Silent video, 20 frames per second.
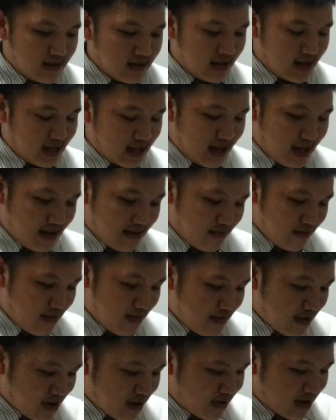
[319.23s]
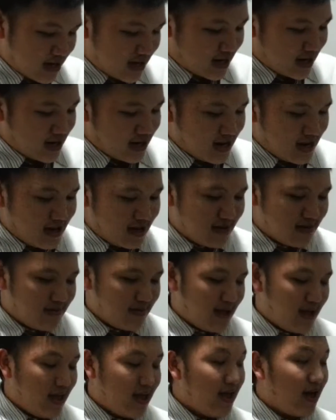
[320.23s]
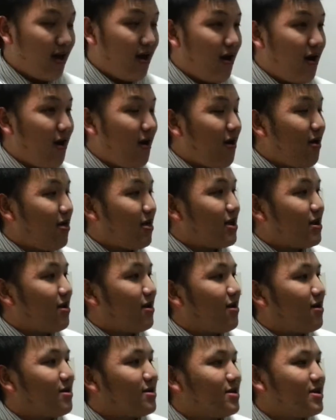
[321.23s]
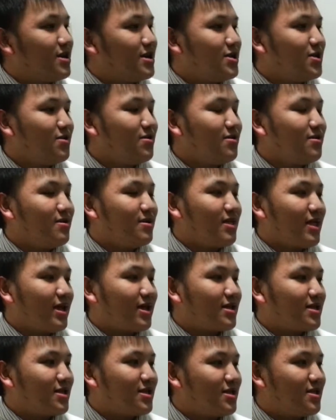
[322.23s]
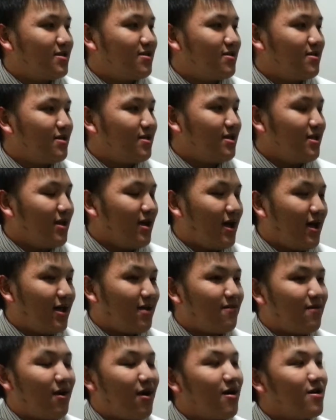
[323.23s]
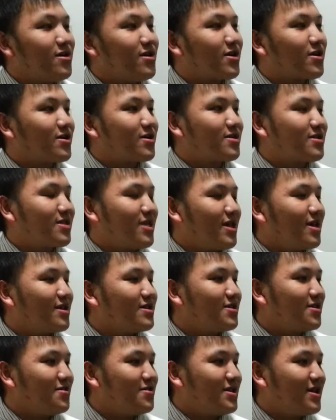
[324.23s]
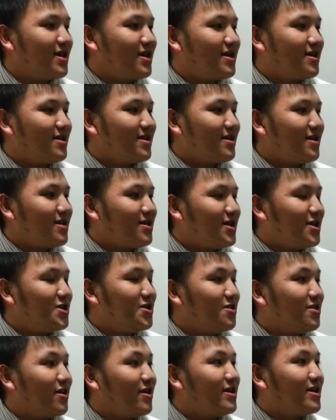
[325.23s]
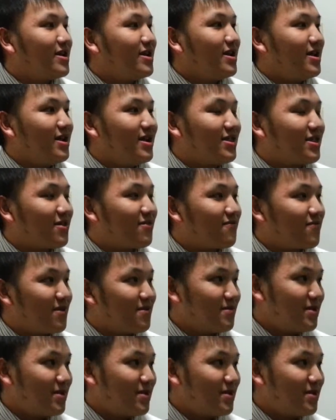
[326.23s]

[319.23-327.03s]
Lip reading: I have one more question. All in all, did you, like, out of all your things you did you learn anything from